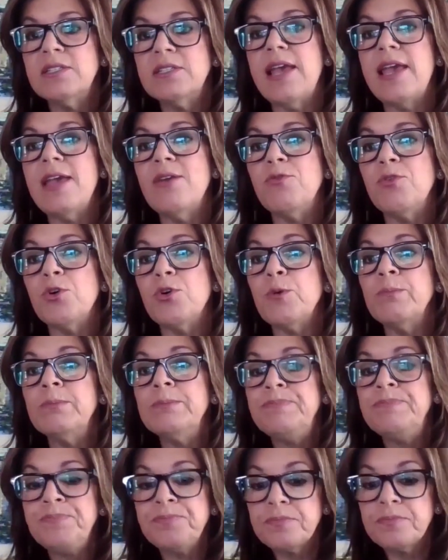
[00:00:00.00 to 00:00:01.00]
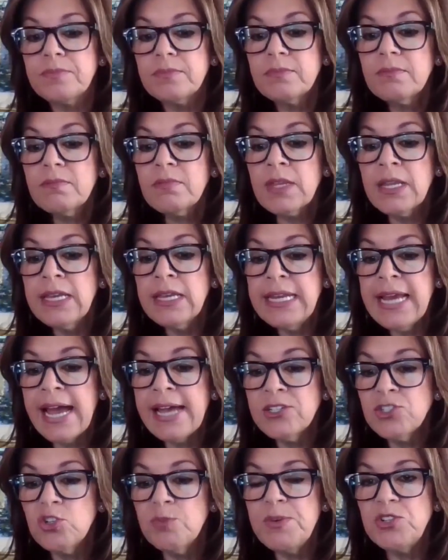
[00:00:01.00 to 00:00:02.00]
stateroom it
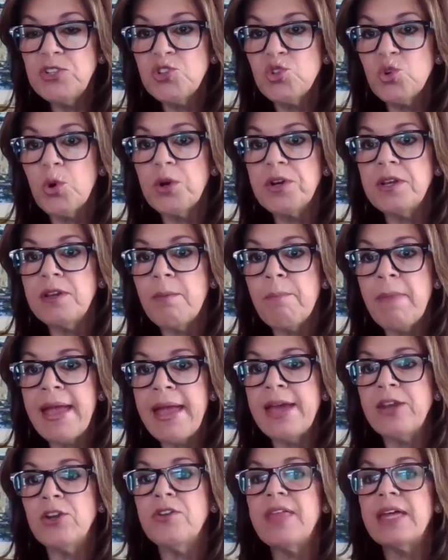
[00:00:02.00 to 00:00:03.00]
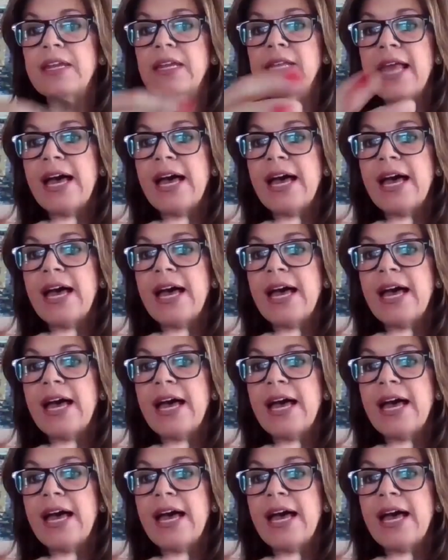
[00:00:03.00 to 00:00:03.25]
has to be stored in a manner that